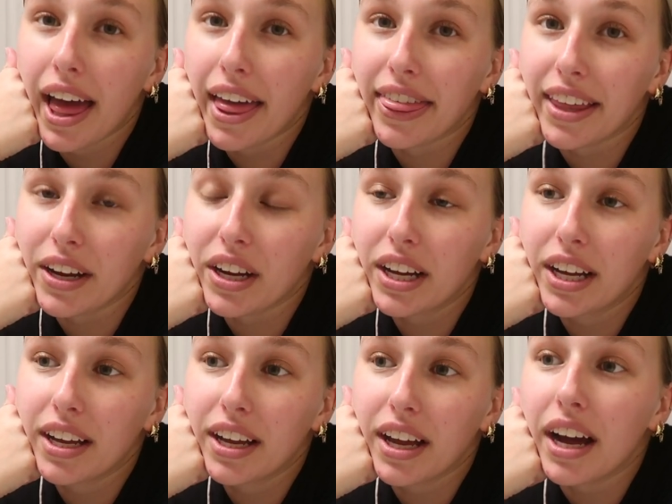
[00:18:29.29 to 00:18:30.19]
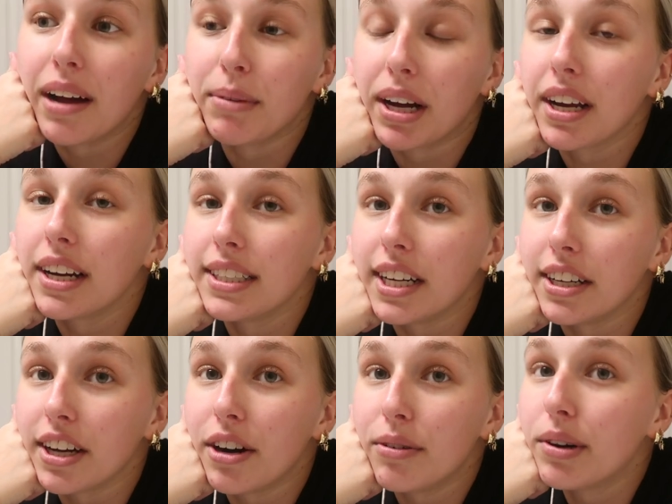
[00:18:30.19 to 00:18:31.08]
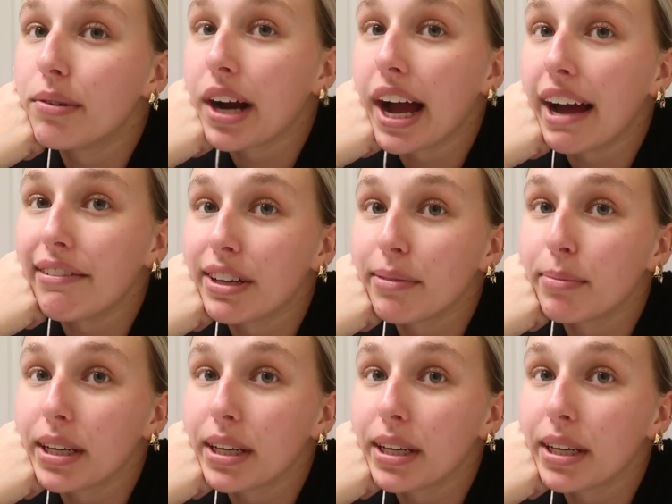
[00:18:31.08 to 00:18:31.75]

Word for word: I think I'm not gonna tell y'all what we're having